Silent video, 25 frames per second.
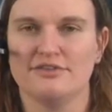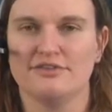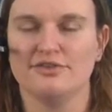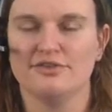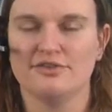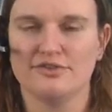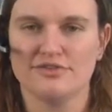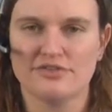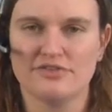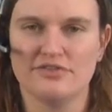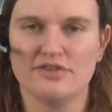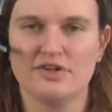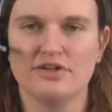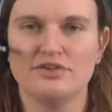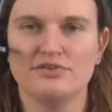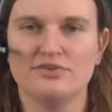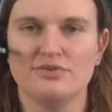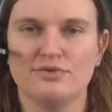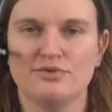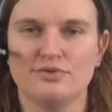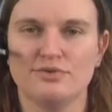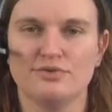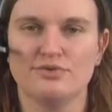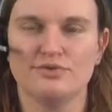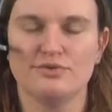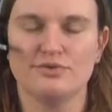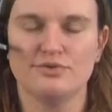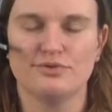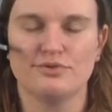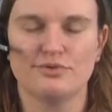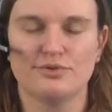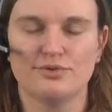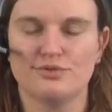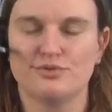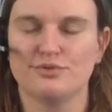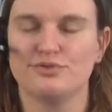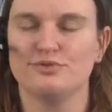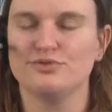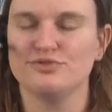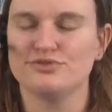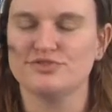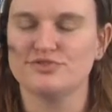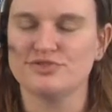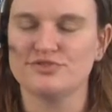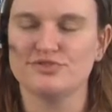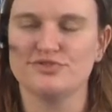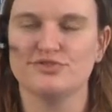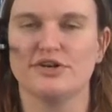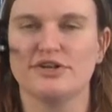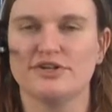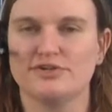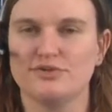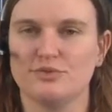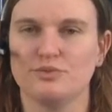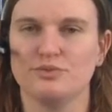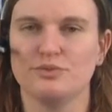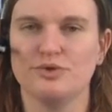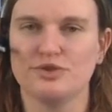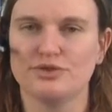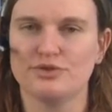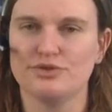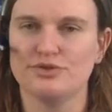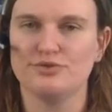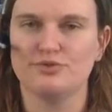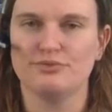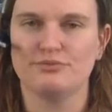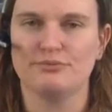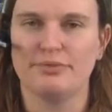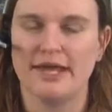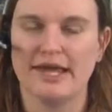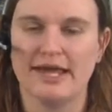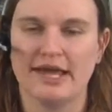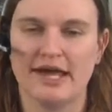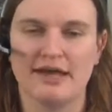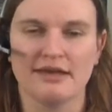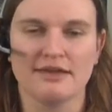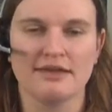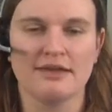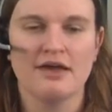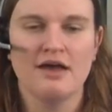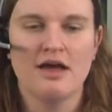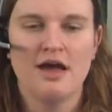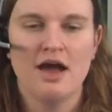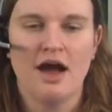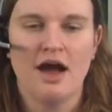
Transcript: your son who who's just trying to will you back